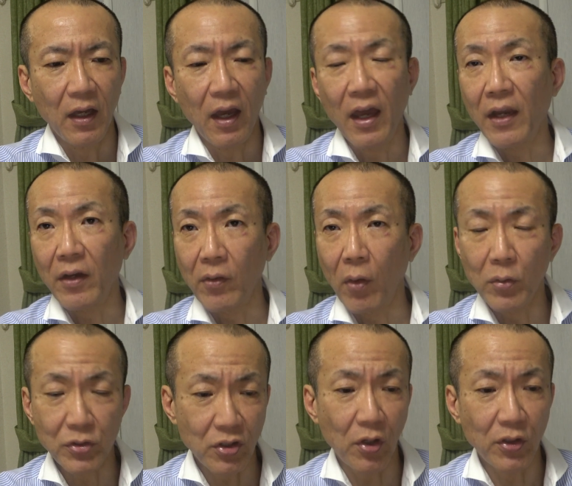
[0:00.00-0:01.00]
And
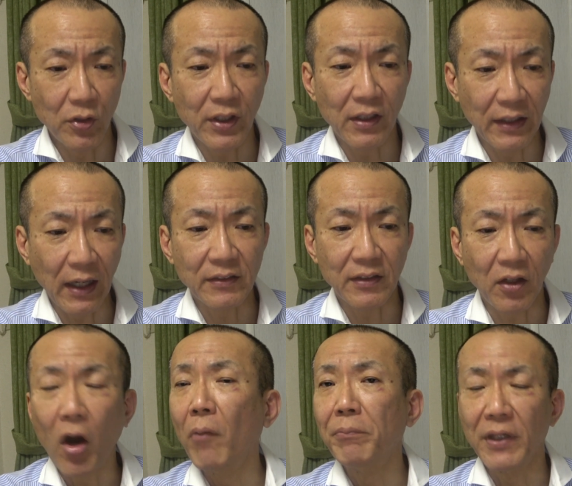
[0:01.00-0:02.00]
also you can get a
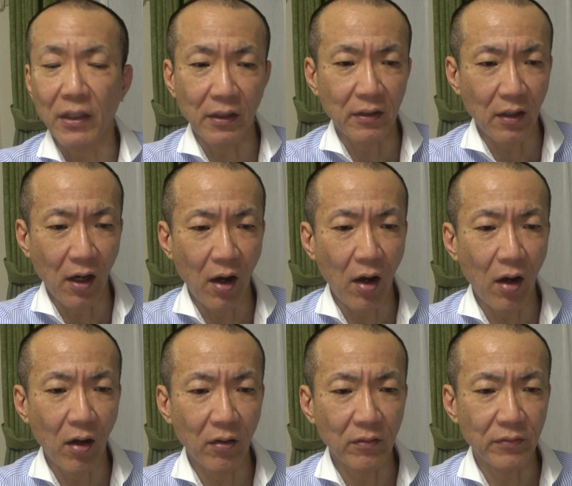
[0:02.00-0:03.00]
copy
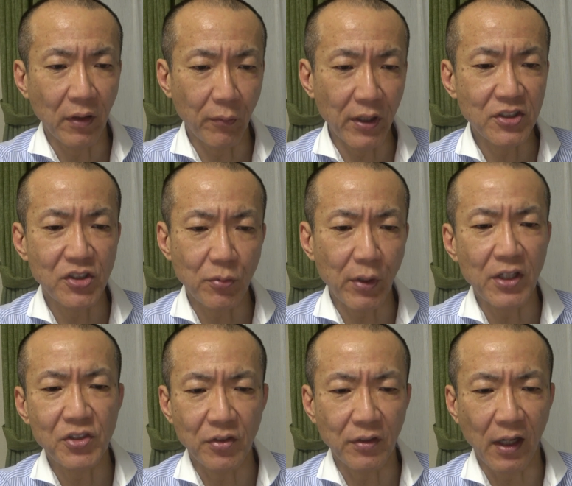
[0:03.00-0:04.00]
of a
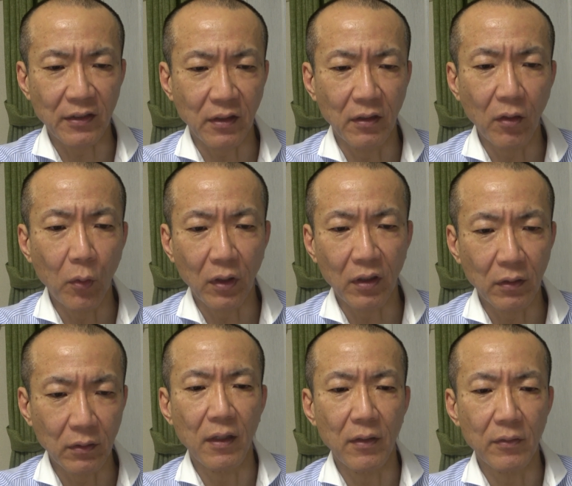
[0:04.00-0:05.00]
registration at the
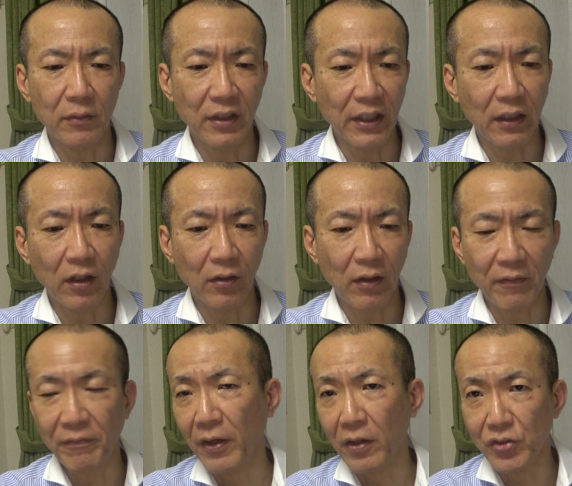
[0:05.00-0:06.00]
local legal
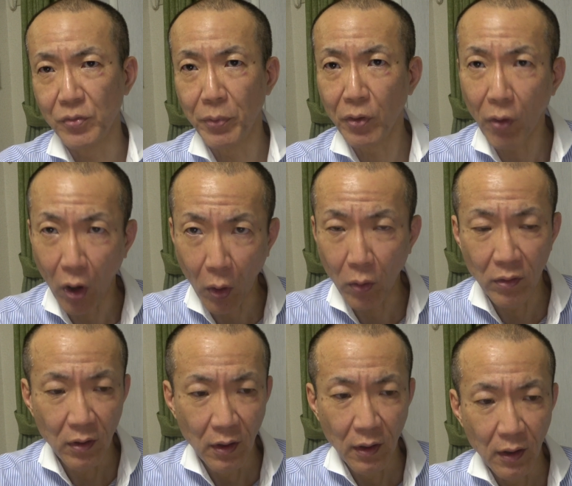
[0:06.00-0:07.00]
affairs bureau
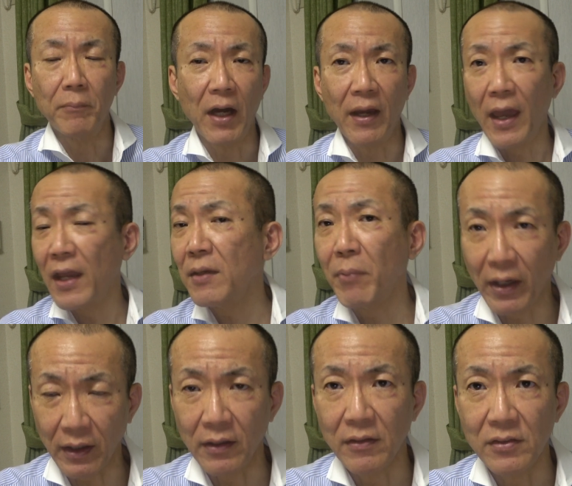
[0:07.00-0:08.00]
by
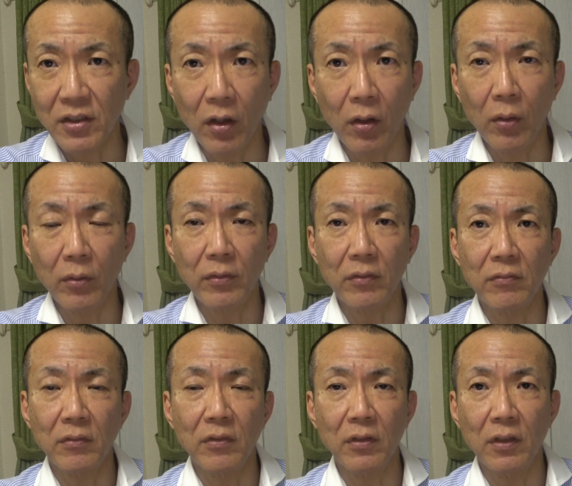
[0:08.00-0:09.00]
anybody. So
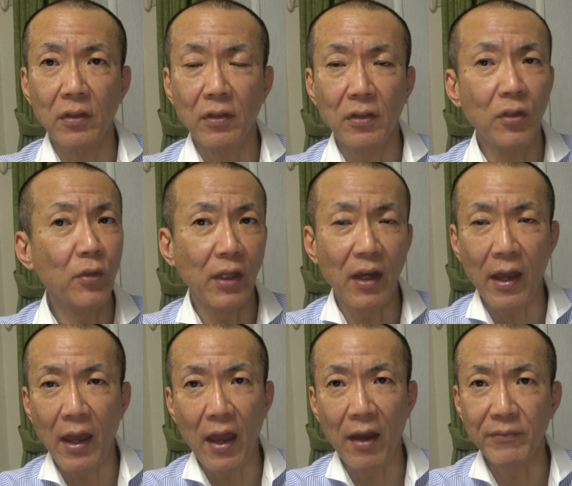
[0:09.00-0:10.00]
you can
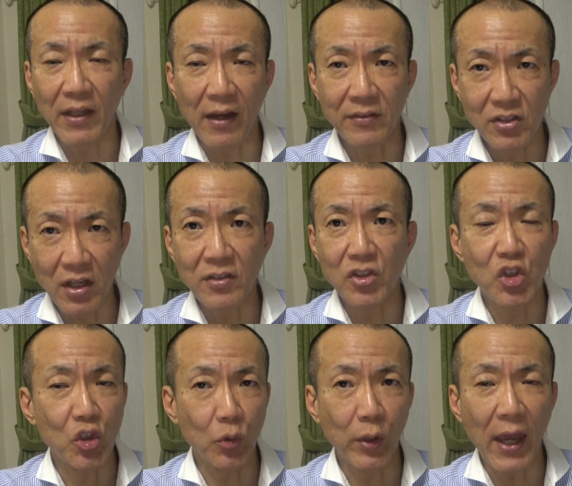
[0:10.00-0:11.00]
have access
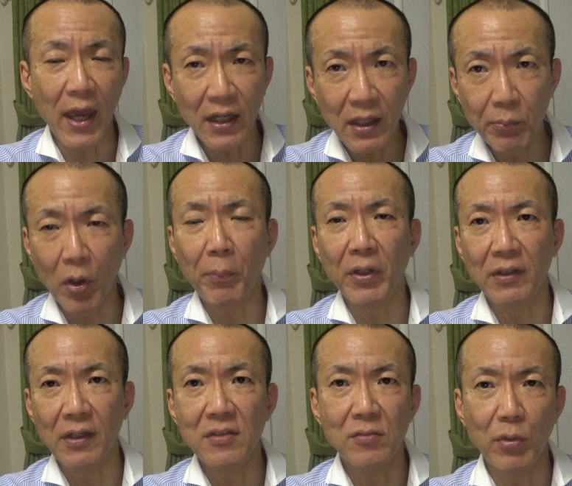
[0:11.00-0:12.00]
to any
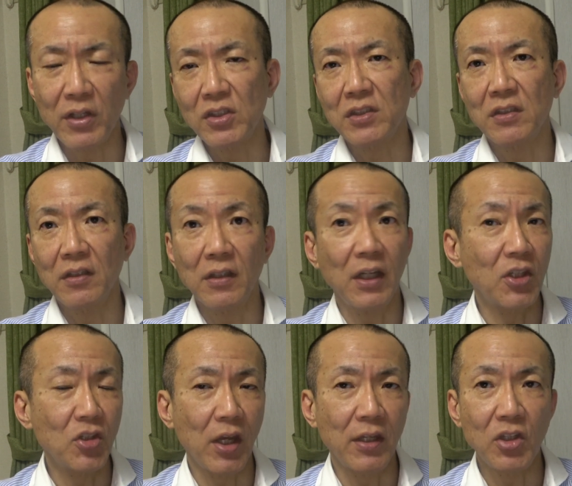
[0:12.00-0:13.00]
properties registered
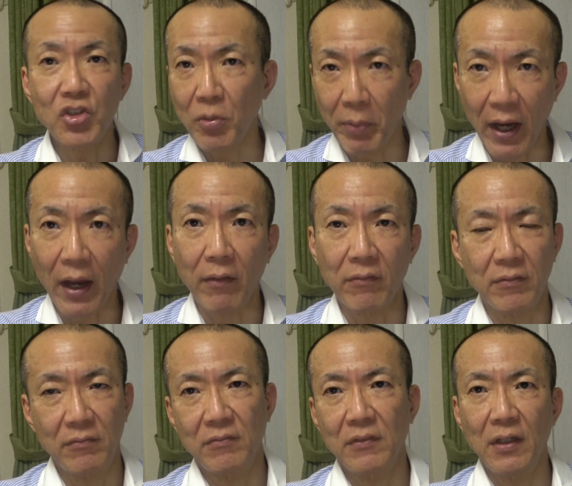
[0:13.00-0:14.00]
in Japan,
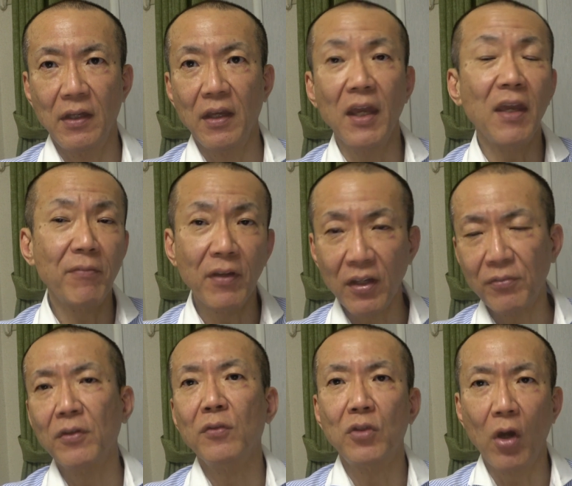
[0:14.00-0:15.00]
even if
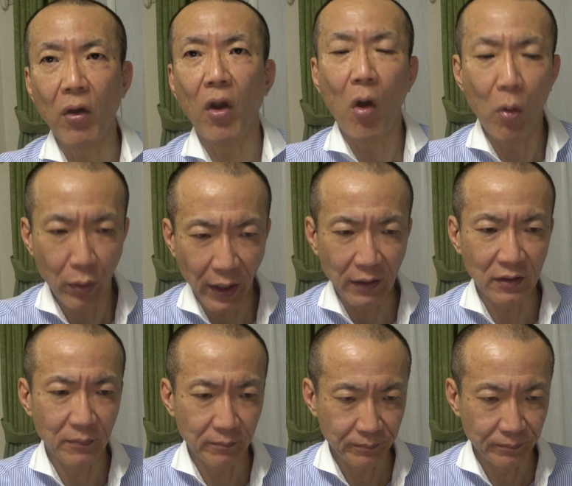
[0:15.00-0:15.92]
you don't own it.